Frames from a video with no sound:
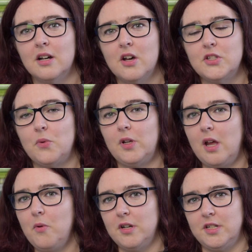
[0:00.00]
So what
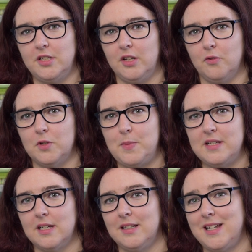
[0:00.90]
I wanted to do was
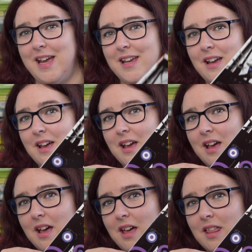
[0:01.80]
basically take
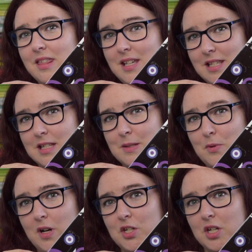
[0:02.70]
this
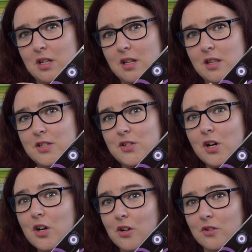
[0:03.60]
inspiration, the
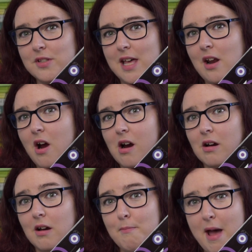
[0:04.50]
circles that are
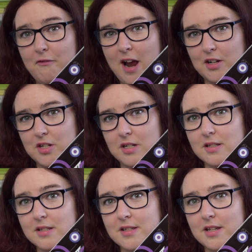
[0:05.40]
on Matte
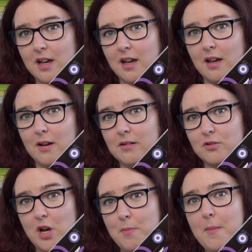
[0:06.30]
Fraction's
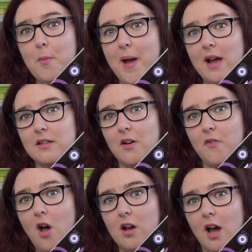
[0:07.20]
trade paperback of
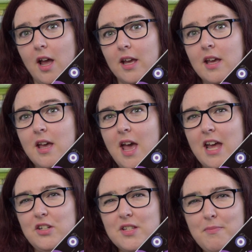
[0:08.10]
Hawkeye,
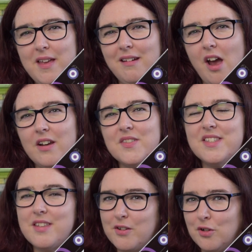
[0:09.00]
and do something kind of
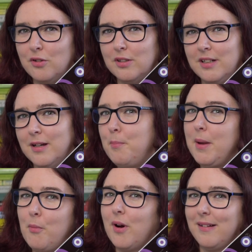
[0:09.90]
subtle and a
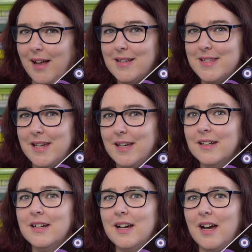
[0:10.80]
bit more classy
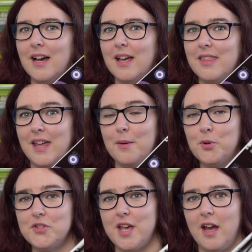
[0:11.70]
than a
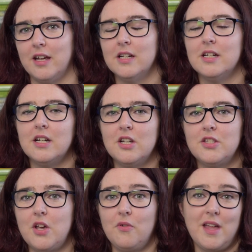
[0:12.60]
bullseye.
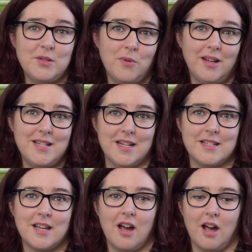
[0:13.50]
So that's what I
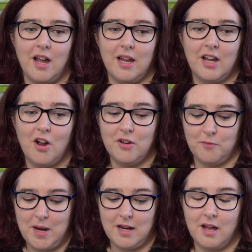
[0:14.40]
did. I kind of
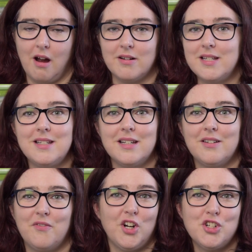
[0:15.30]
made an artistic
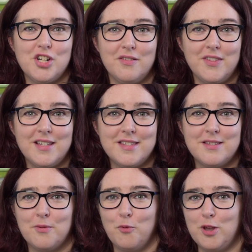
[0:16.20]
version of
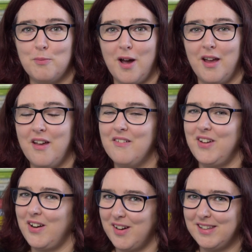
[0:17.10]
this with my
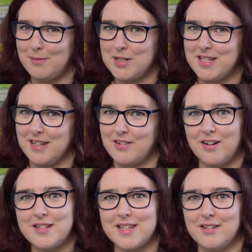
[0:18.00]
very limited
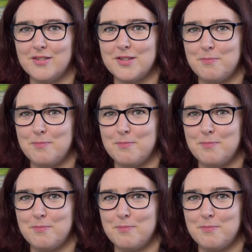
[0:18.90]
art skills,